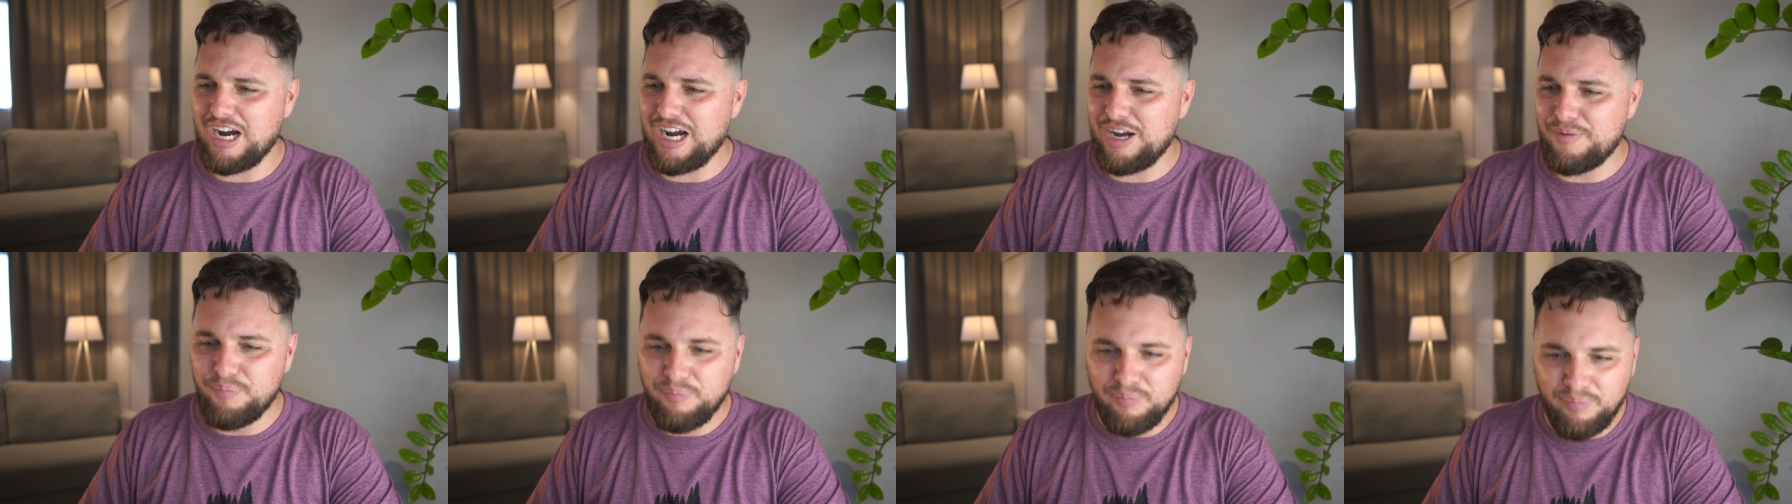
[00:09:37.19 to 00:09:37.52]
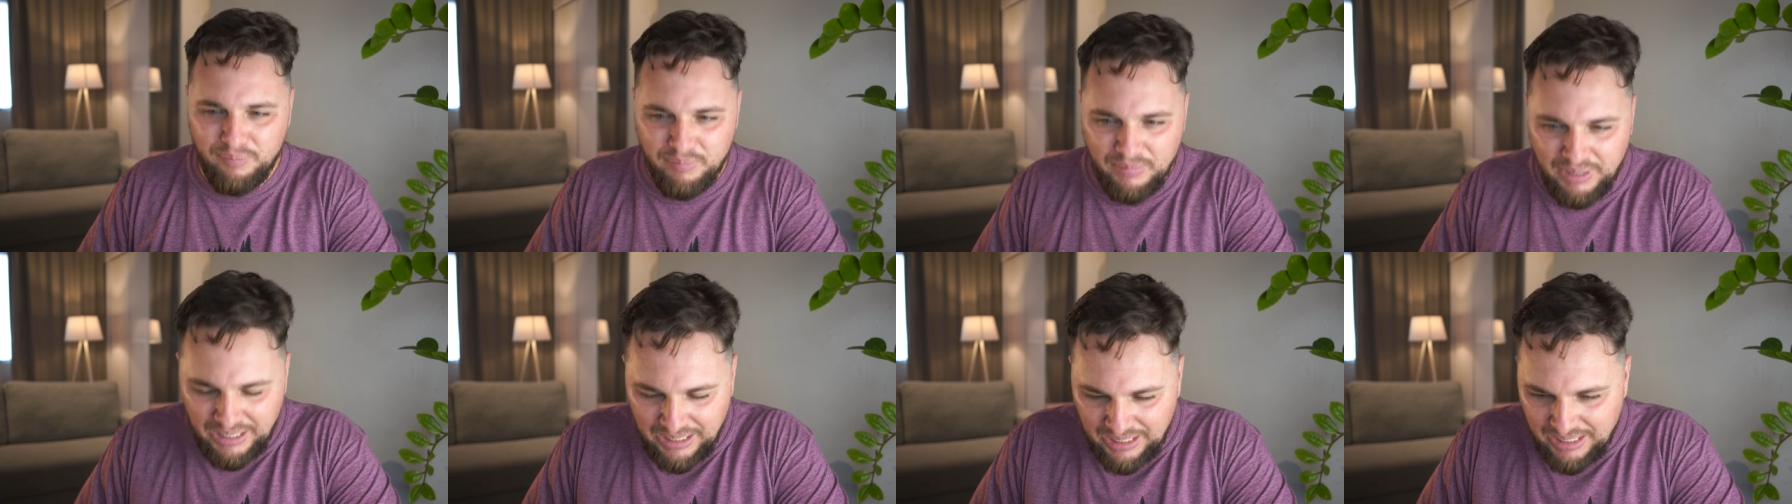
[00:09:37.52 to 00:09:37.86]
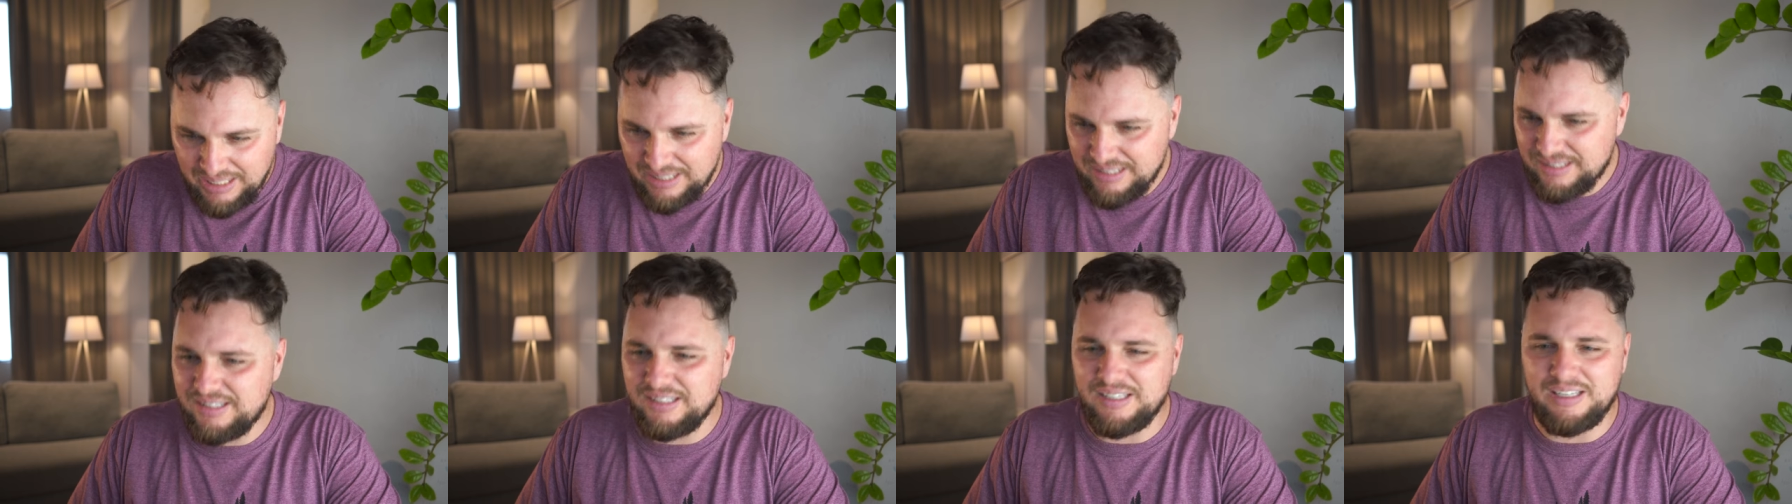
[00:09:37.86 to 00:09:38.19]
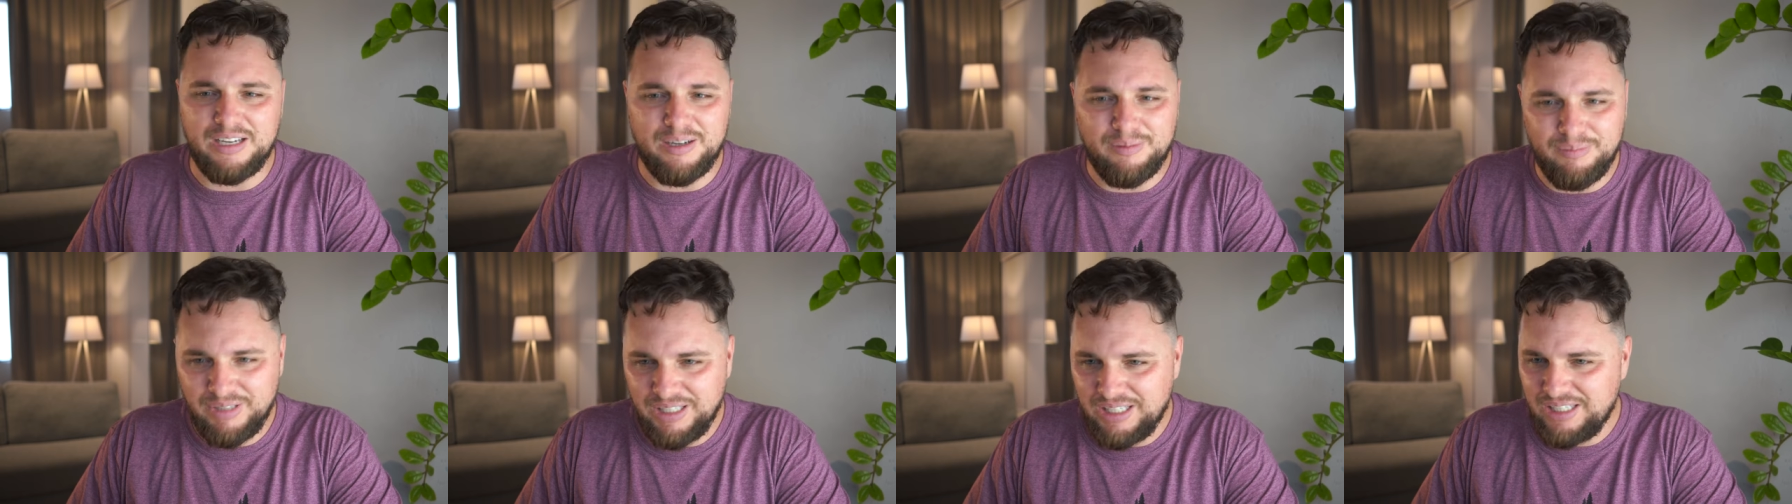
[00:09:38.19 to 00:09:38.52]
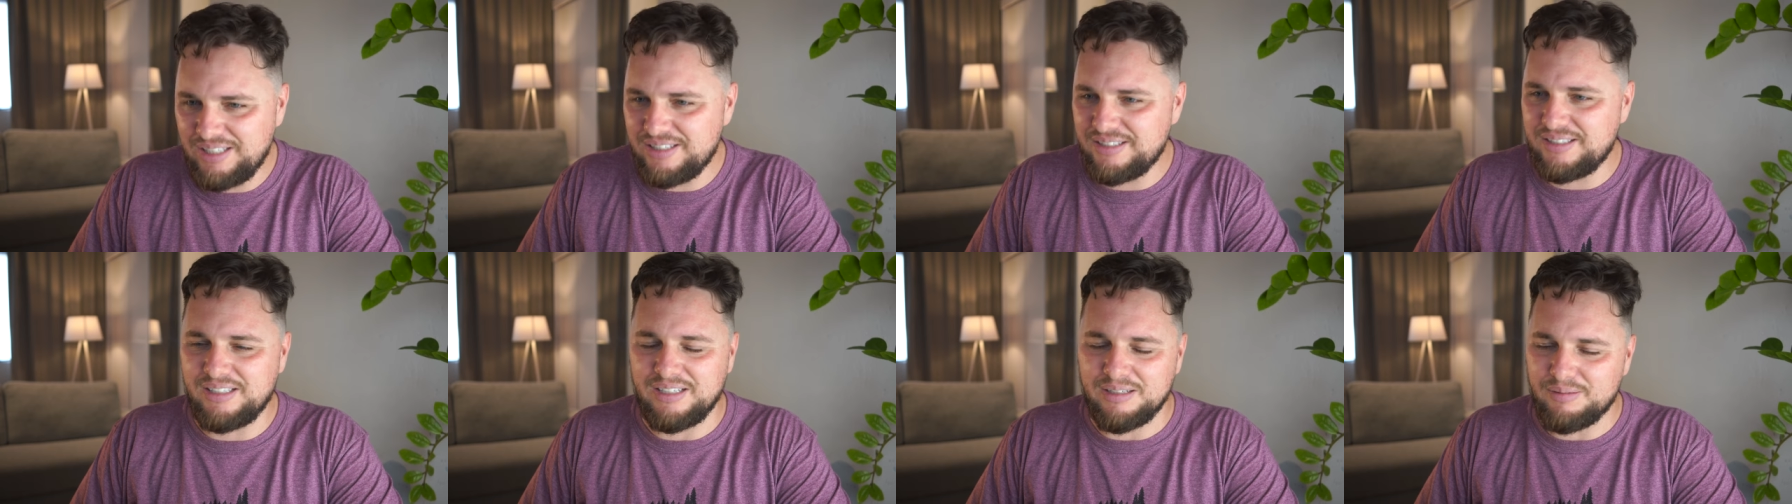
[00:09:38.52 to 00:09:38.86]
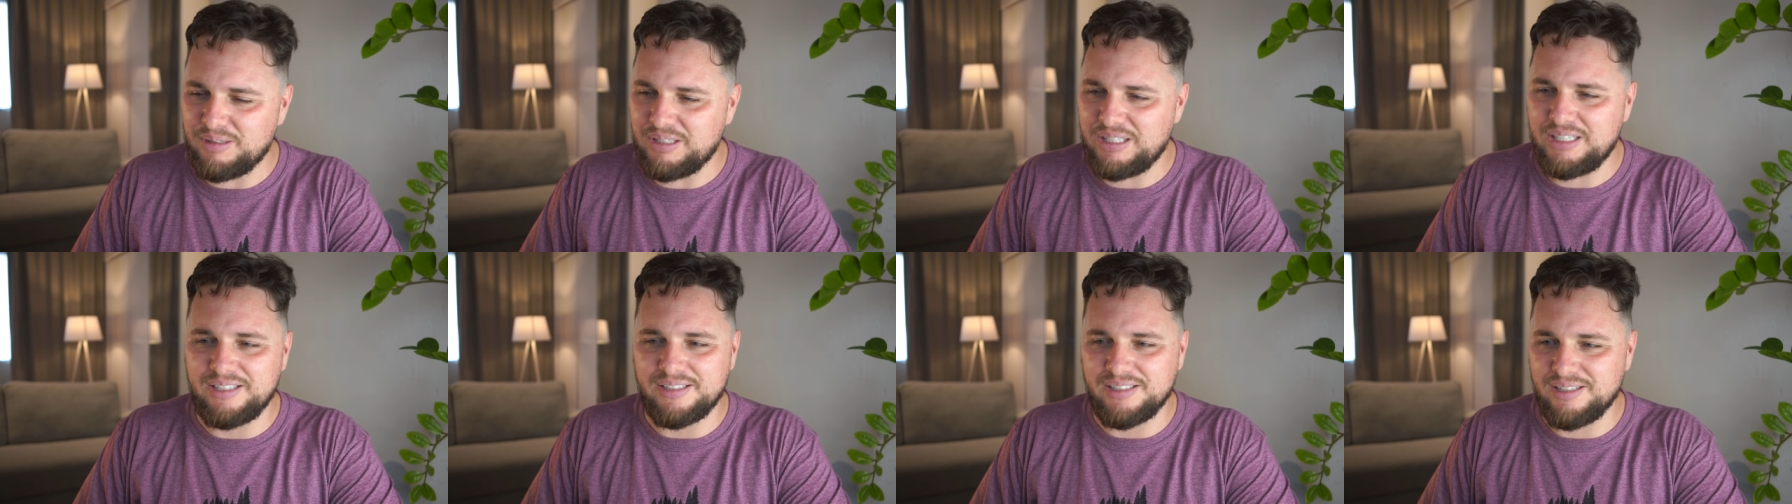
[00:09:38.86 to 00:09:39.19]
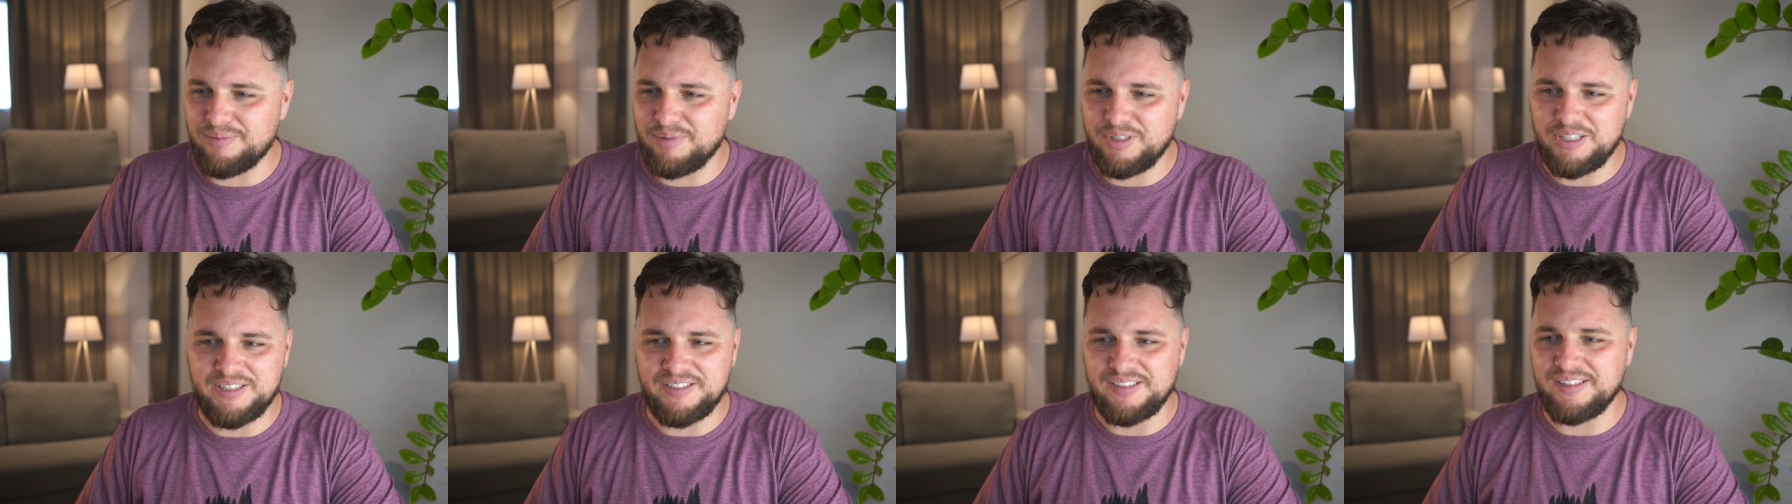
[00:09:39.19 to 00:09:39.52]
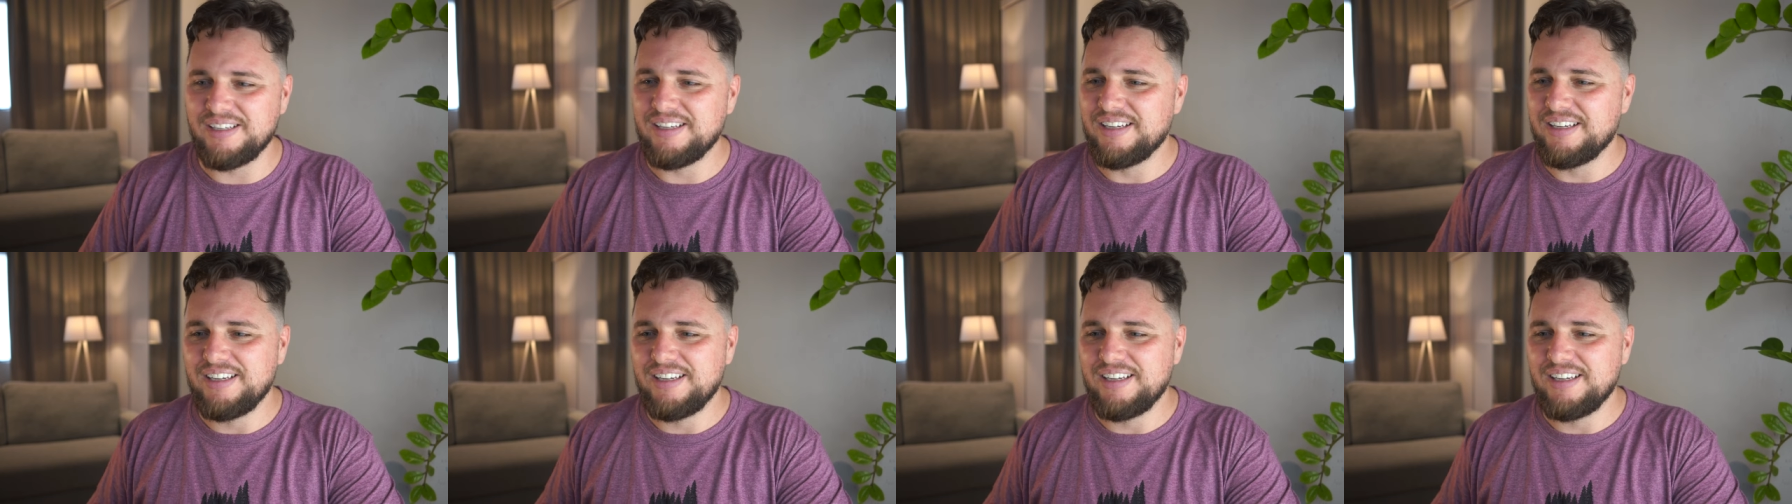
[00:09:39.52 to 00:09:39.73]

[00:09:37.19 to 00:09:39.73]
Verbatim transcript: amazing, amazing, amazing, amazing.